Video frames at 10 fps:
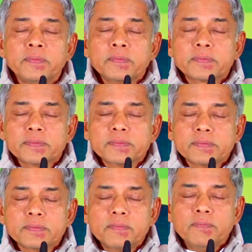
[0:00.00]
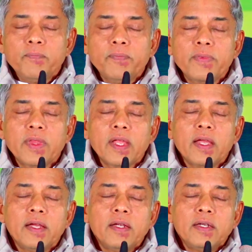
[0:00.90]

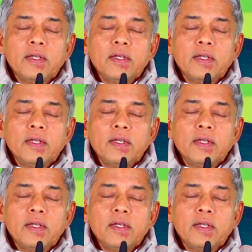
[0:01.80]
No one is speaking in this clip.